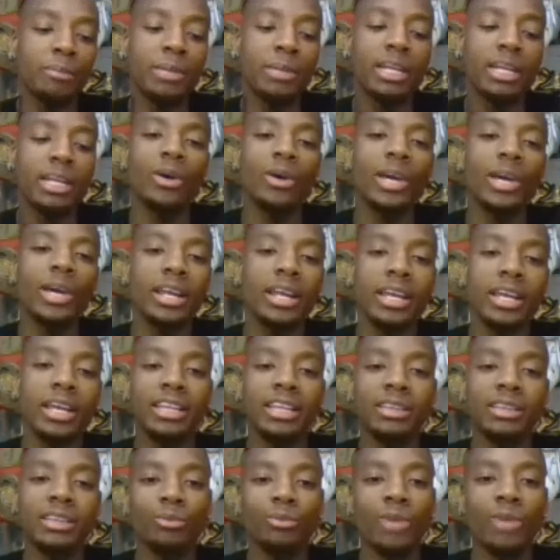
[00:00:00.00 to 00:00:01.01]
for me to go ahead and
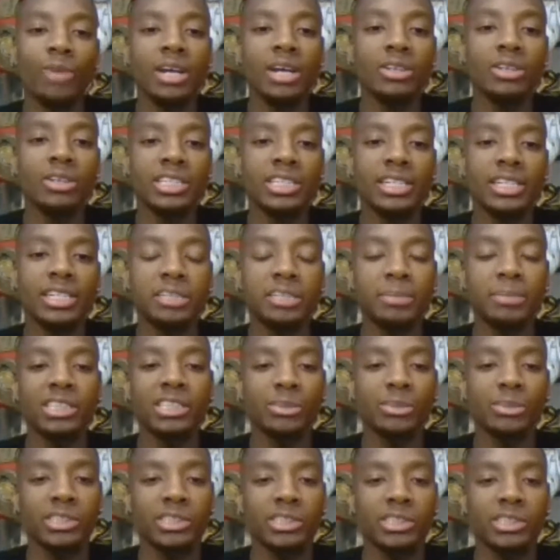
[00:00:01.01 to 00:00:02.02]
get them rounds in,
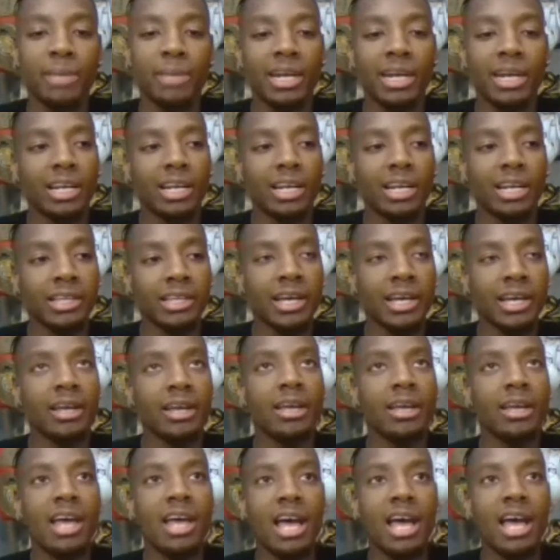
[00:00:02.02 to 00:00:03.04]
especially with somebody like
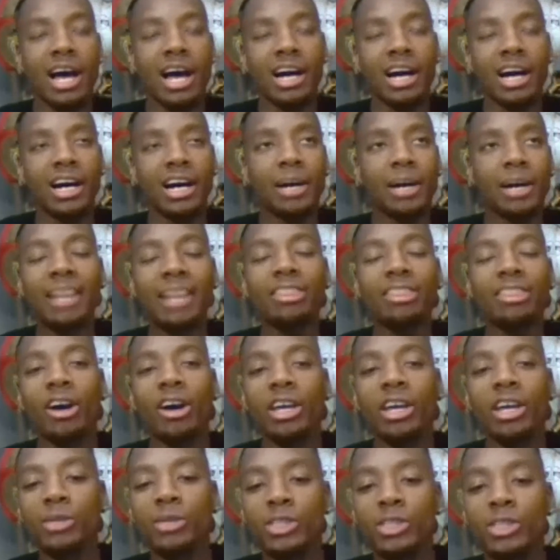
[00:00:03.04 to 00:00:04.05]
that. I
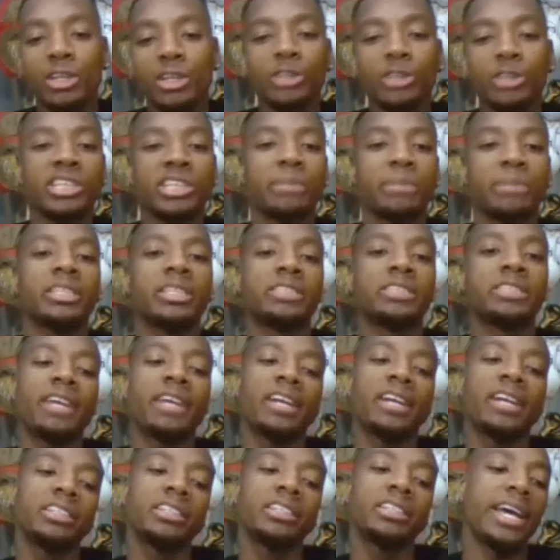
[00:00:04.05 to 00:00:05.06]
thought he was going to do some of his
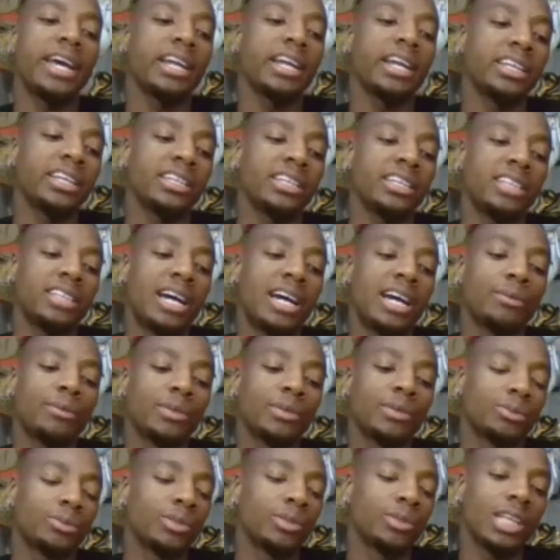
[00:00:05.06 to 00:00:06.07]
veteran tactics. I
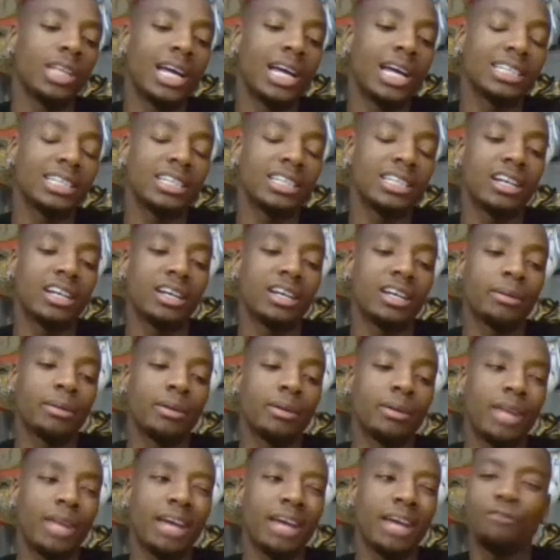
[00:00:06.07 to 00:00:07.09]
was realizing it
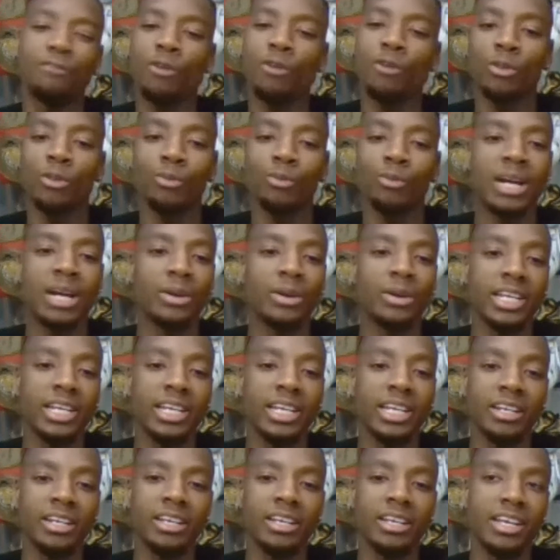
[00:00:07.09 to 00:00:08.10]
on like 4th round
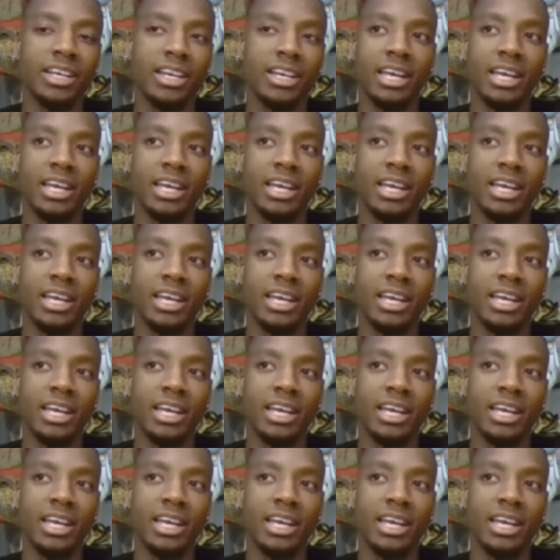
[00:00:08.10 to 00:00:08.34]
in.